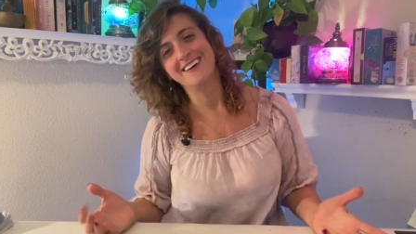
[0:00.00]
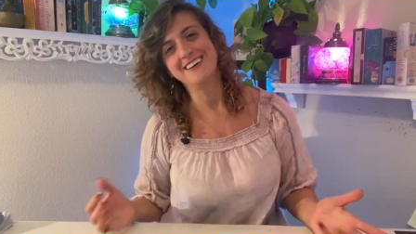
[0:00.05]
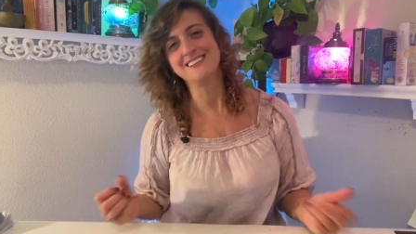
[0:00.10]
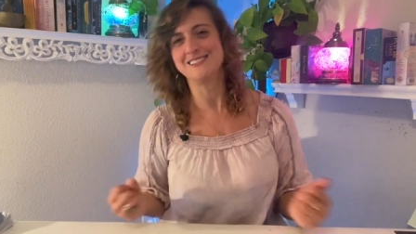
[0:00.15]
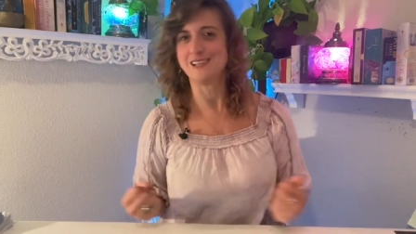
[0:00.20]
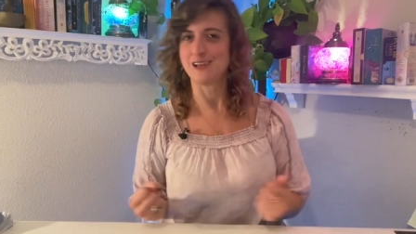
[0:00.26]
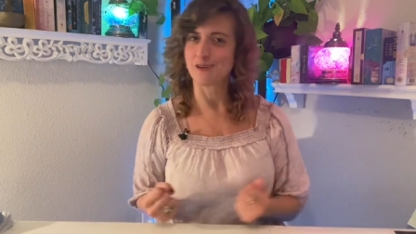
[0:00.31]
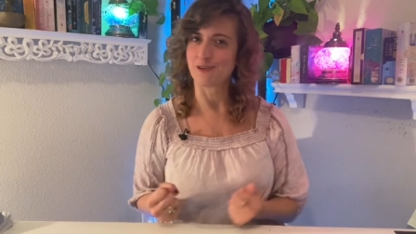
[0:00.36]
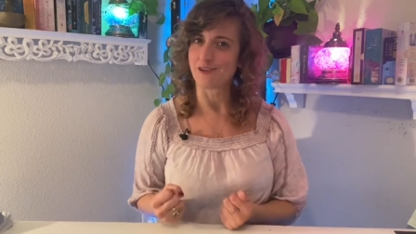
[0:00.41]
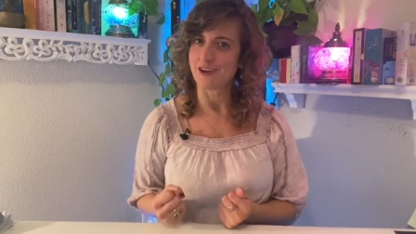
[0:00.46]

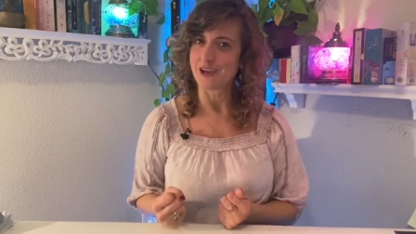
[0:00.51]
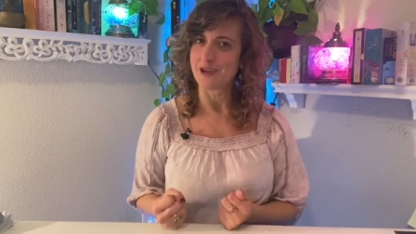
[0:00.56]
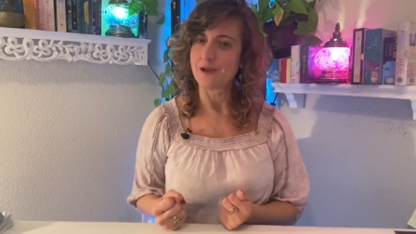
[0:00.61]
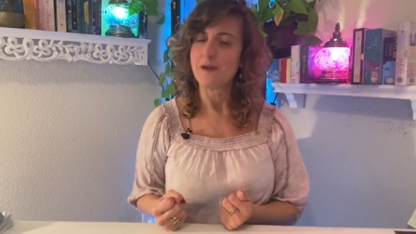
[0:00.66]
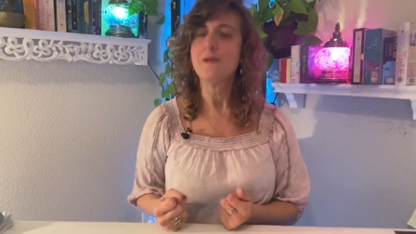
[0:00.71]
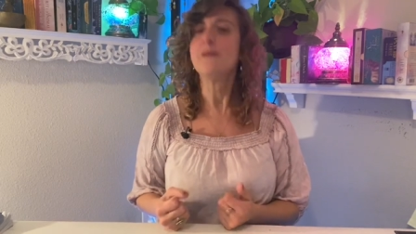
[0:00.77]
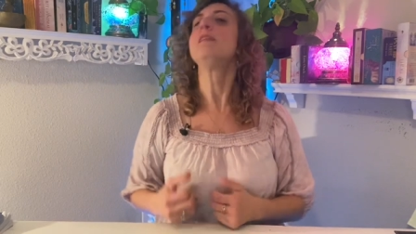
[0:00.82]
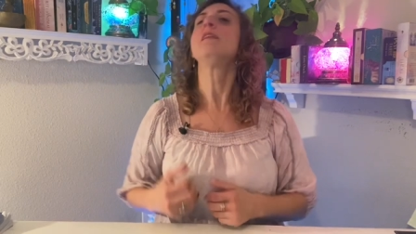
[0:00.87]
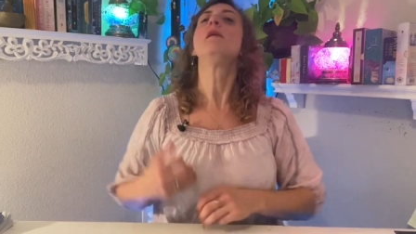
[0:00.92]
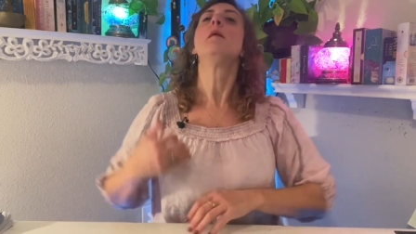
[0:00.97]
isn't that great
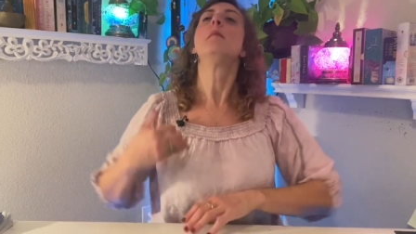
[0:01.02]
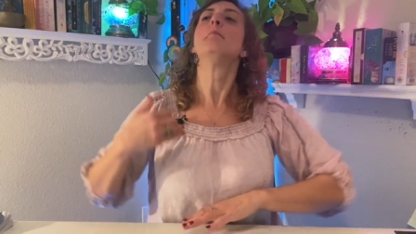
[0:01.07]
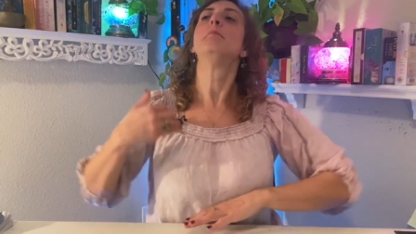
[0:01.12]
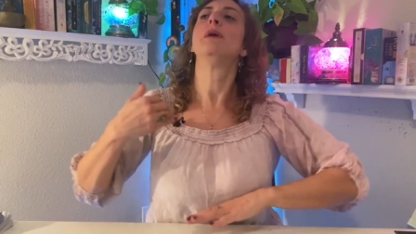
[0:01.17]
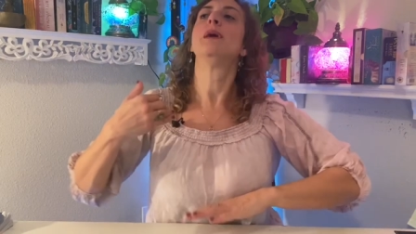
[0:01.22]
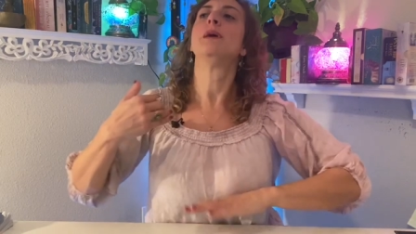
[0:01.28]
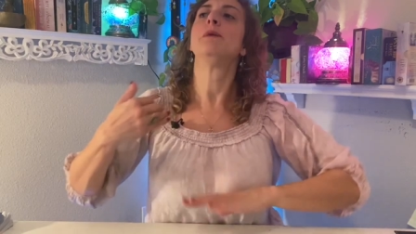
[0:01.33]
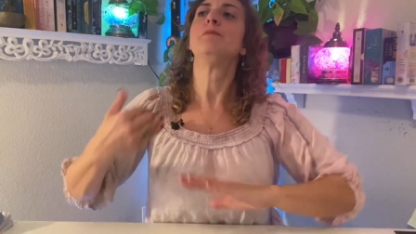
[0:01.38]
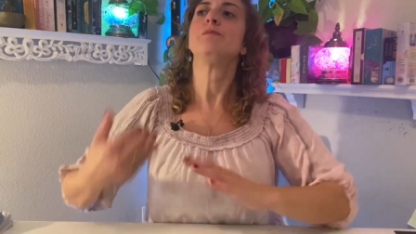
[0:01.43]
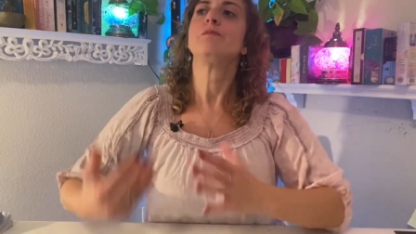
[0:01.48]

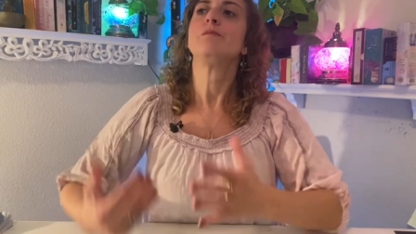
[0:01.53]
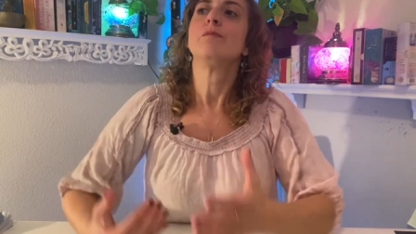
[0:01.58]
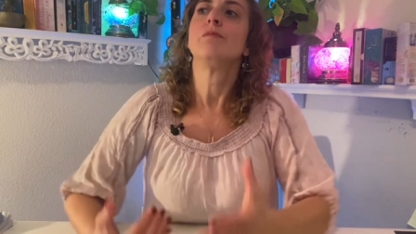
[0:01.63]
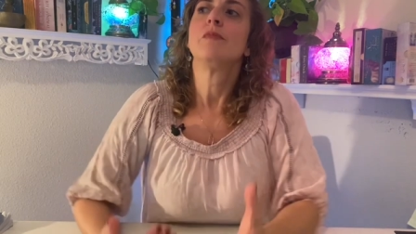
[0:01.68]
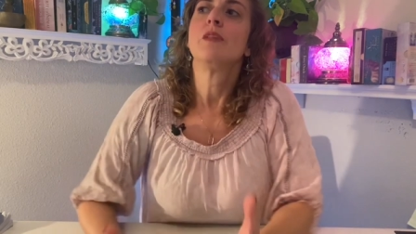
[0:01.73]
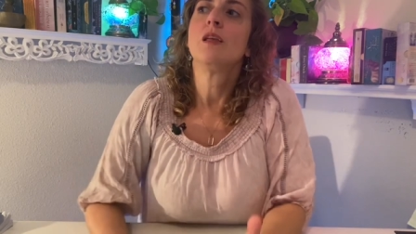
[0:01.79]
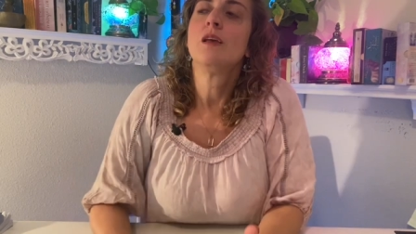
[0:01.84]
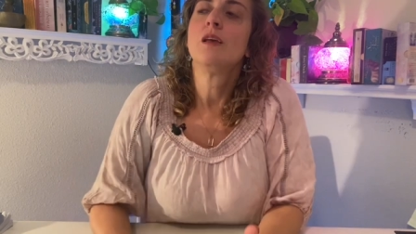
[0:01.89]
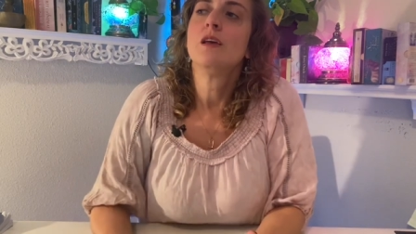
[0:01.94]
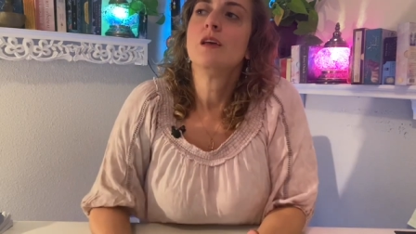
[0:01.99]
but
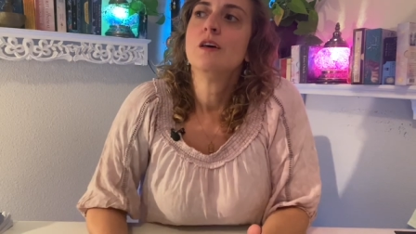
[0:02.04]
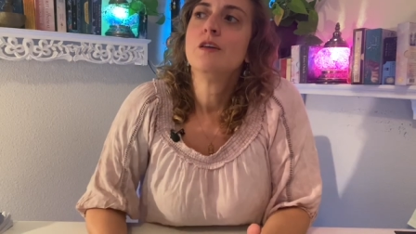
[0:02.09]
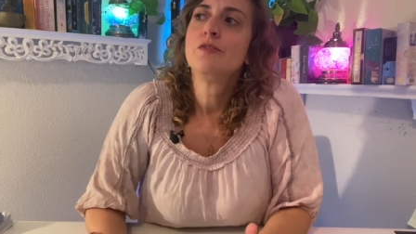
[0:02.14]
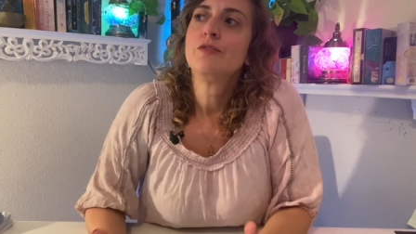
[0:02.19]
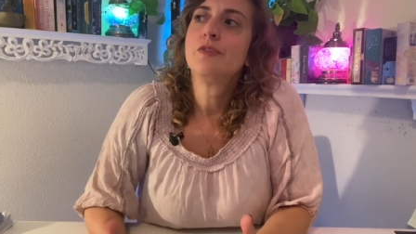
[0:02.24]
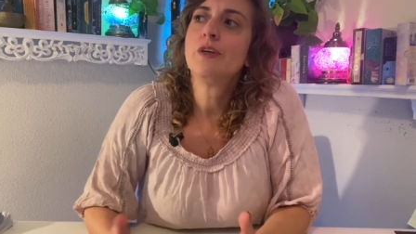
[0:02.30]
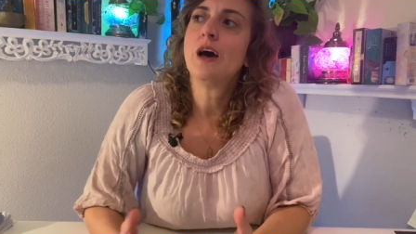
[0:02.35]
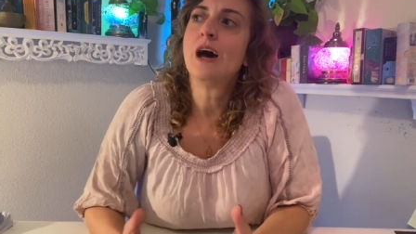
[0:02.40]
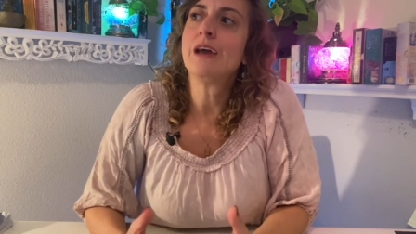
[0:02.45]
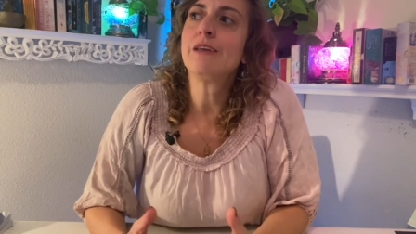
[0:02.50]

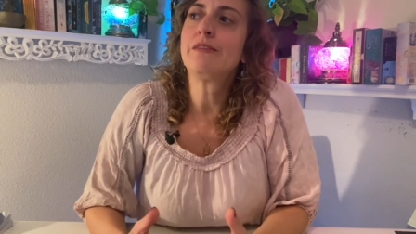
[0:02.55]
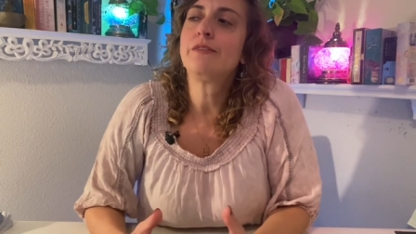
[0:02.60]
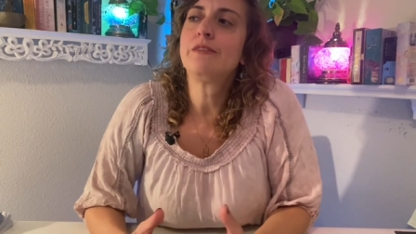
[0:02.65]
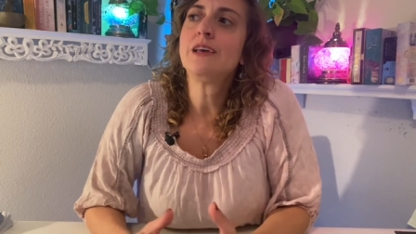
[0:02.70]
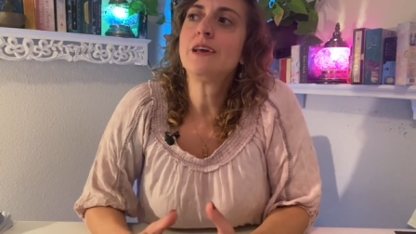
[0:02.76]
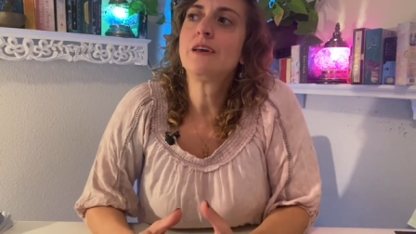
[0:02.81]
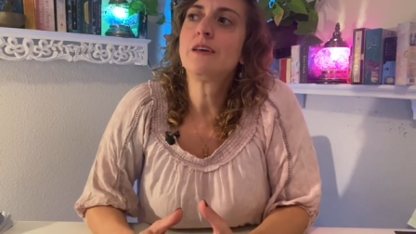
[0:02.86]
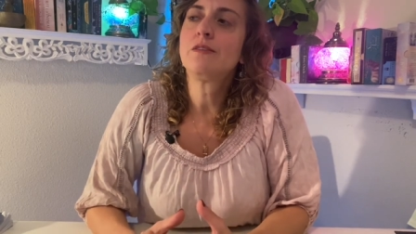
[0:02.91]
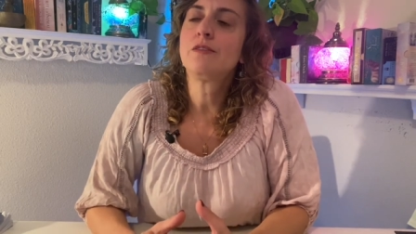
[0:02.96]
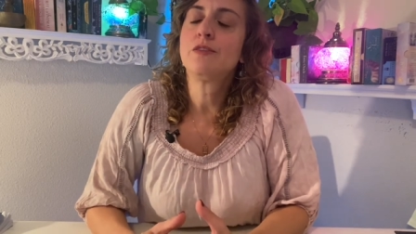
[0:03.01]
I
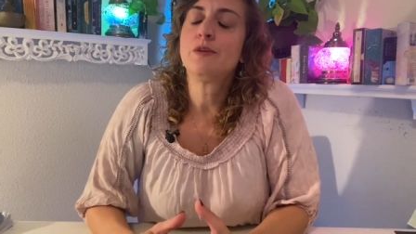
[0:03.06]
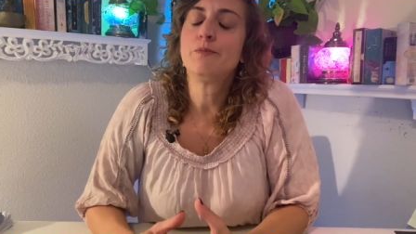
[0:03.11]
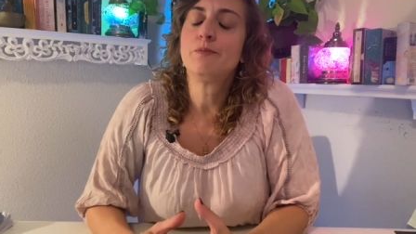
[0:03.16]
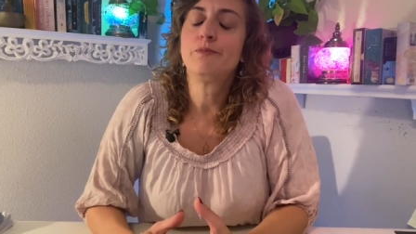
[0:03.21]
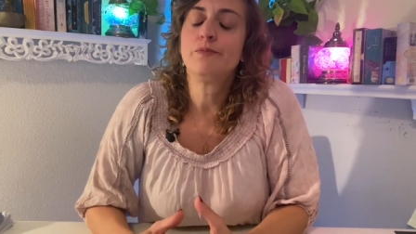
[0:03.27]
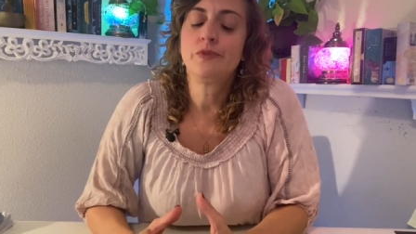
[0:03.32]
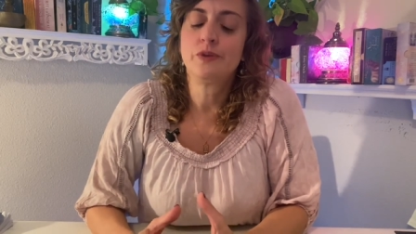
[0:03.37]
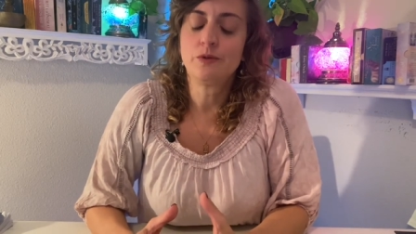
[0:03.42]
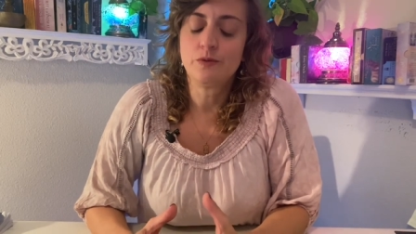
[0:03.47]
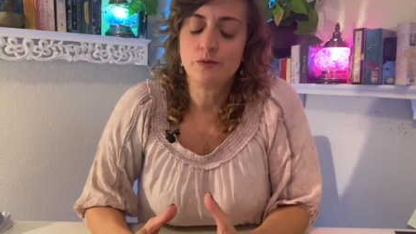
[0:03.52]
think the,
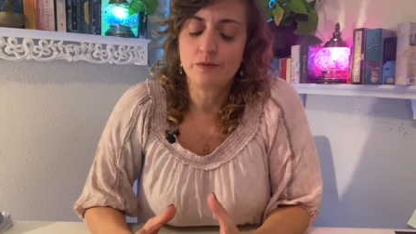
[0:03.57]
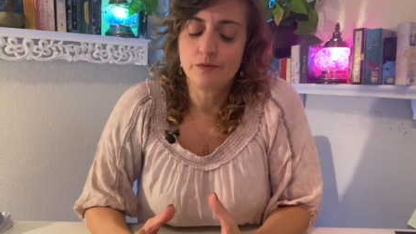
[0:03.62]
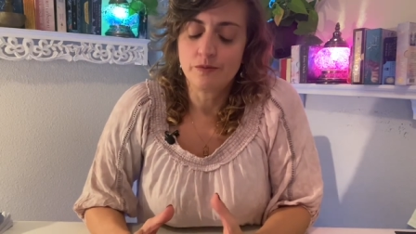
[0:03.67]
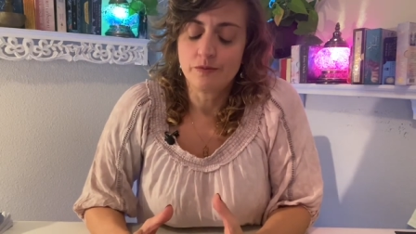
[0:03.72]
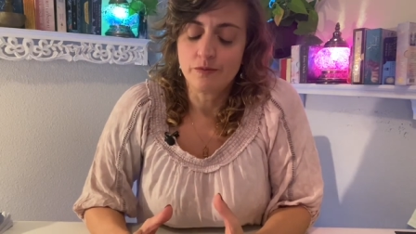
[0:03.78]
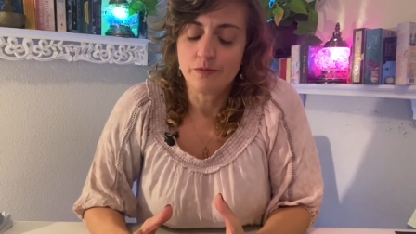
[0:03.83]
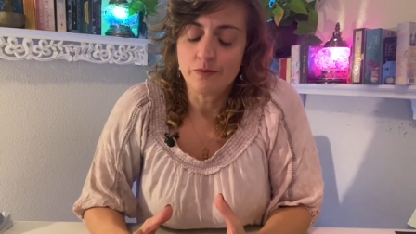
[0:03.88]
the,